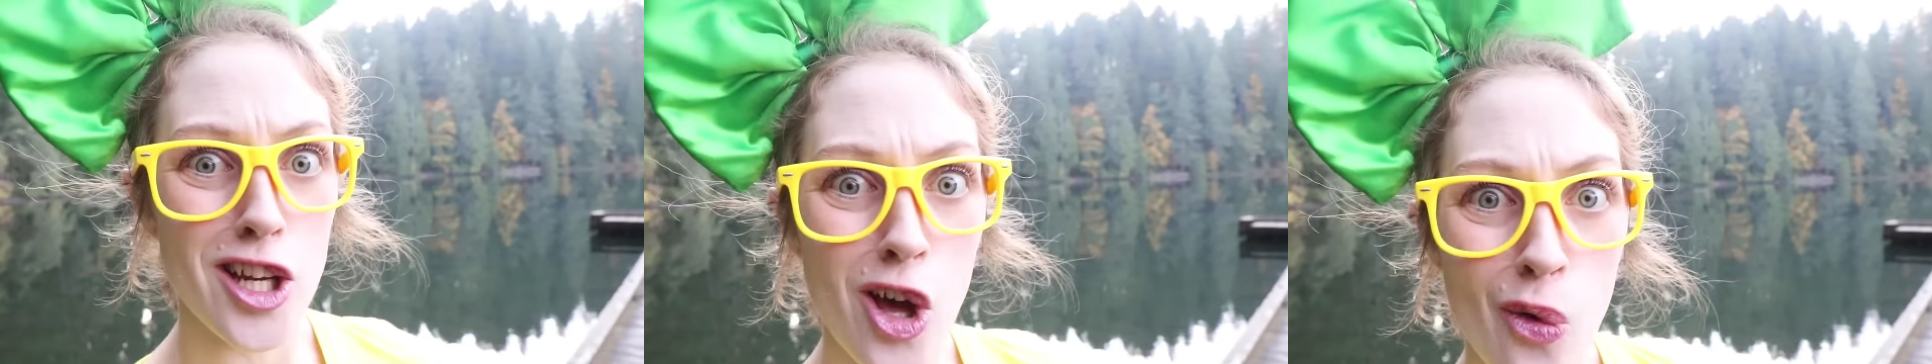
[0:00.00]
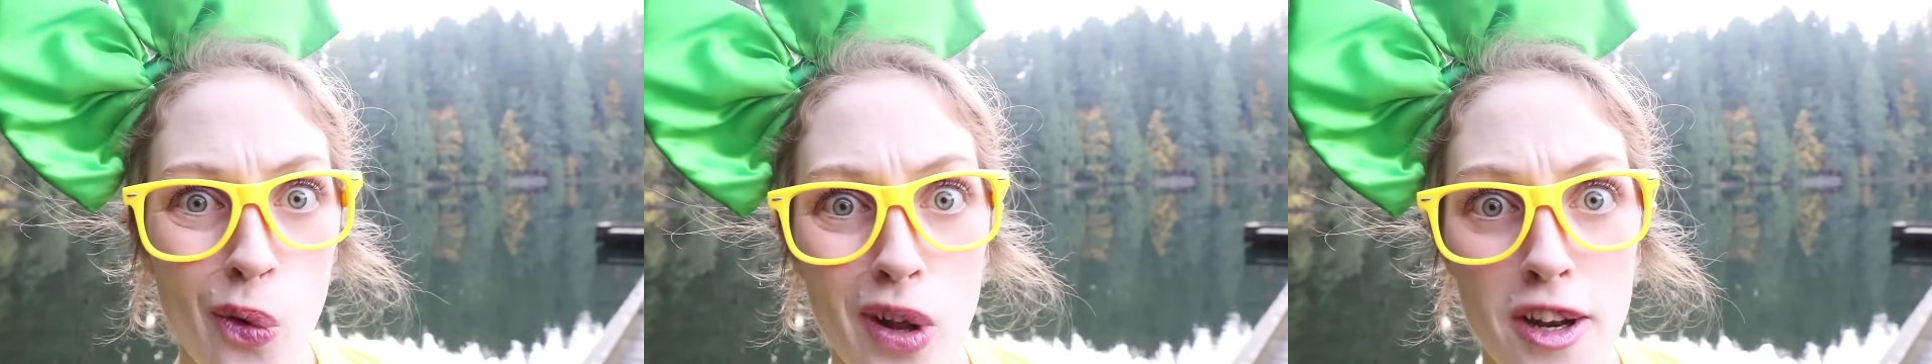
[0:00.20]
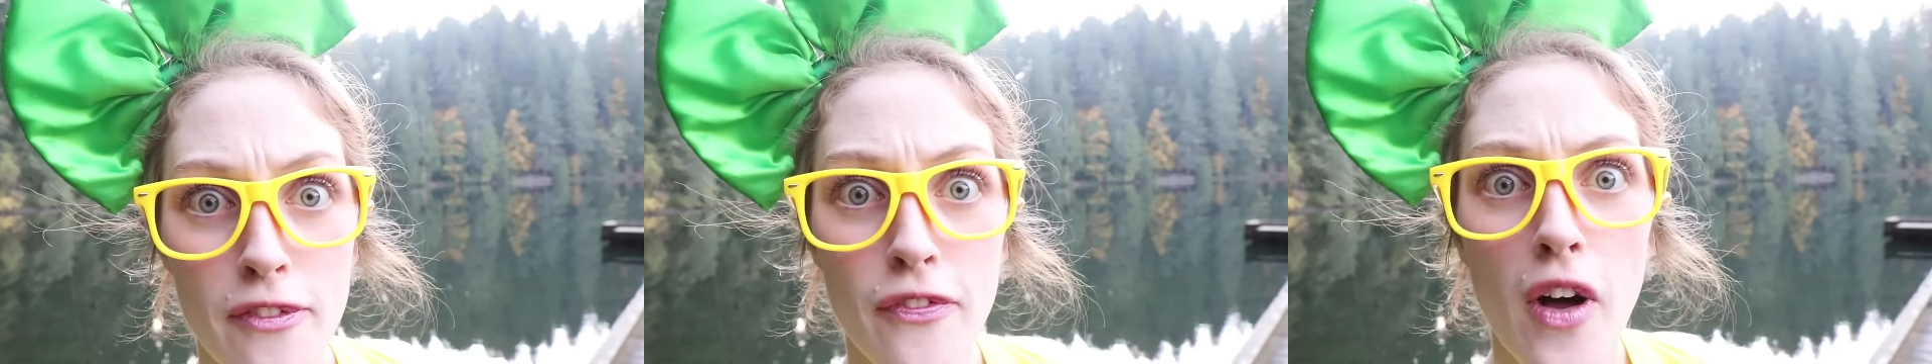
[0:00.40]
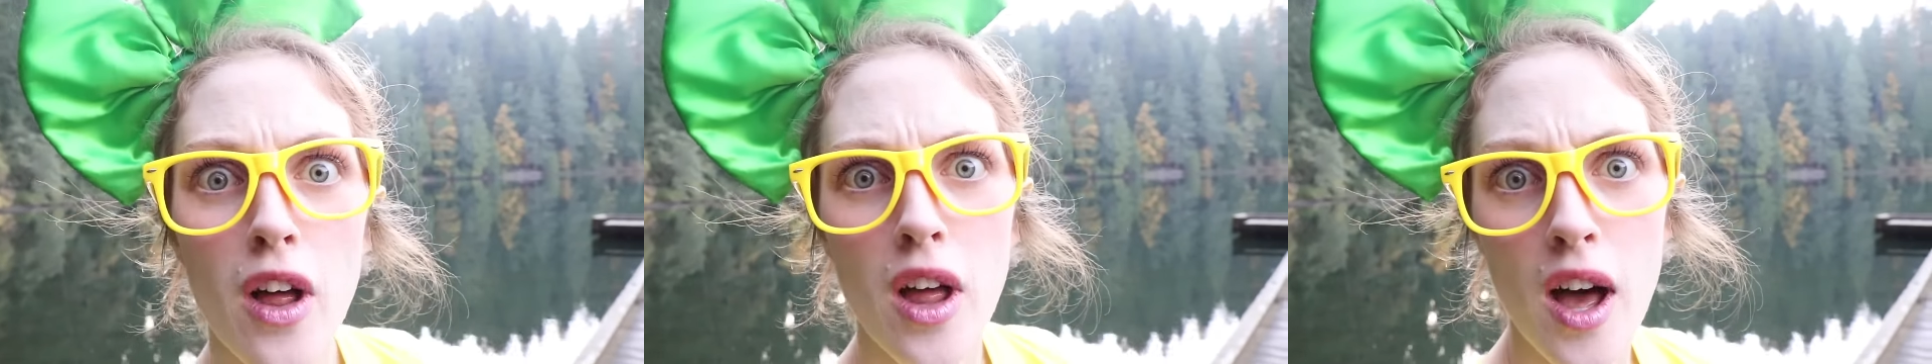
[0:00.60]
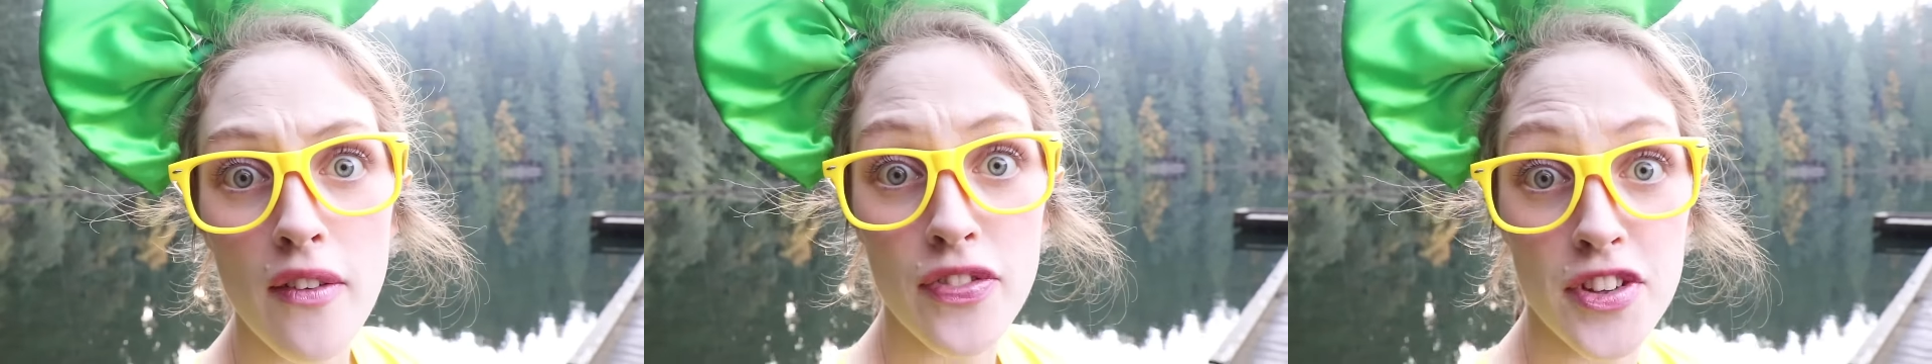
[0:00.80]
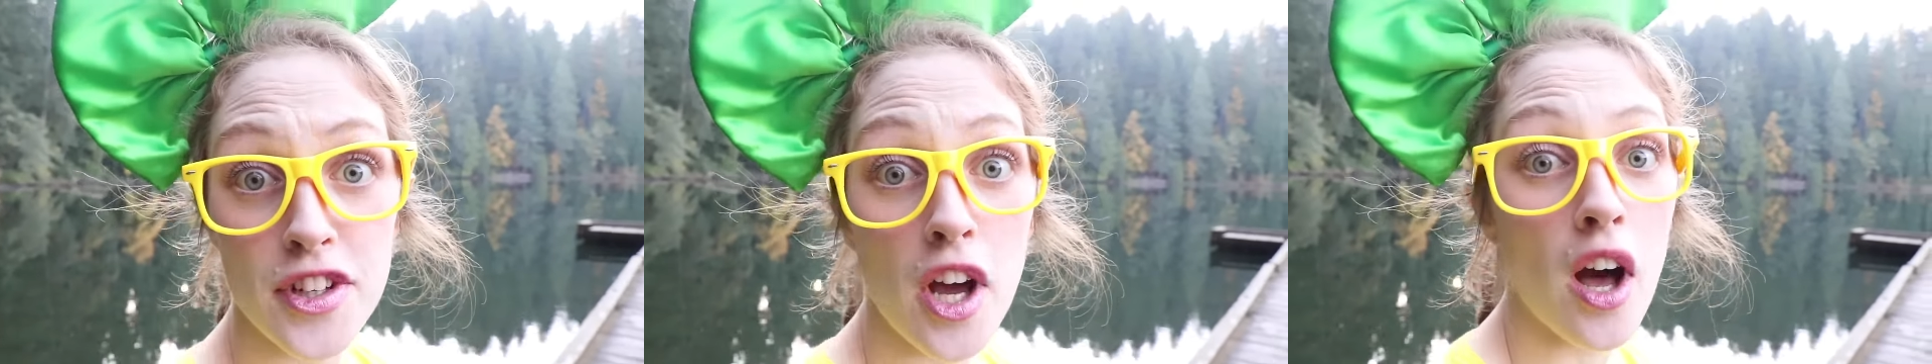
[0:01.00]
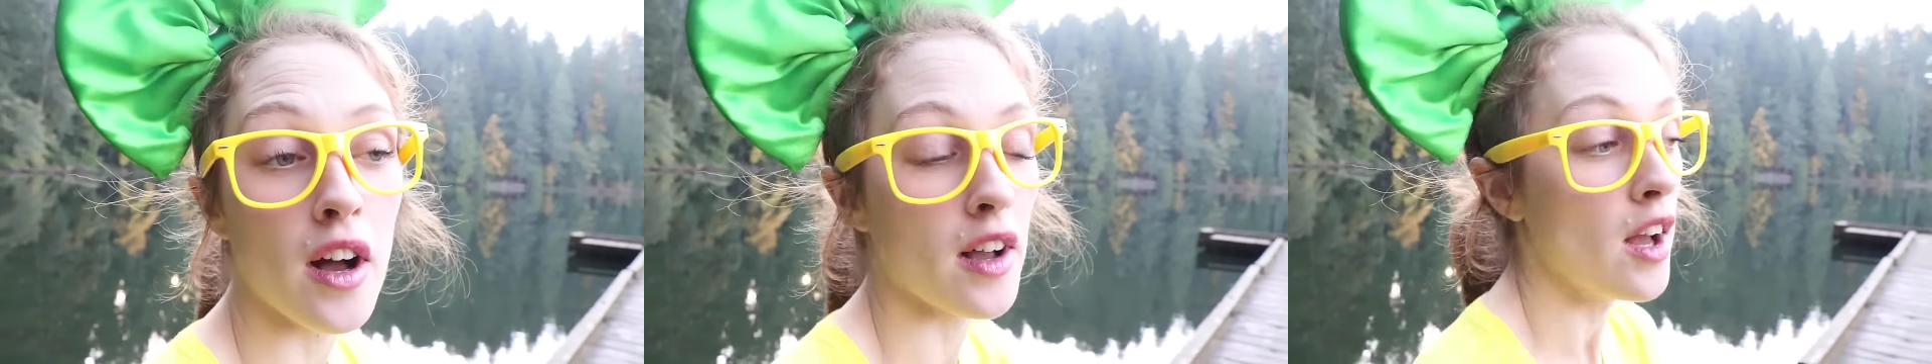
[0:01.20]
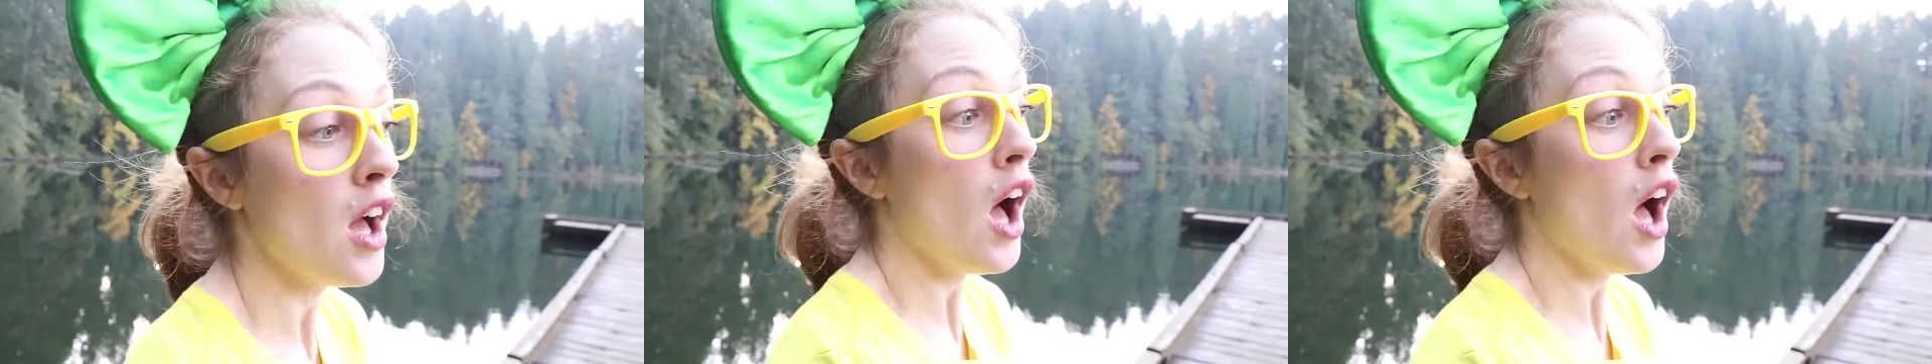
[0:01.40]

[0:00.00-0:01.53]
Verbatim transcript: don't want to fall off the dock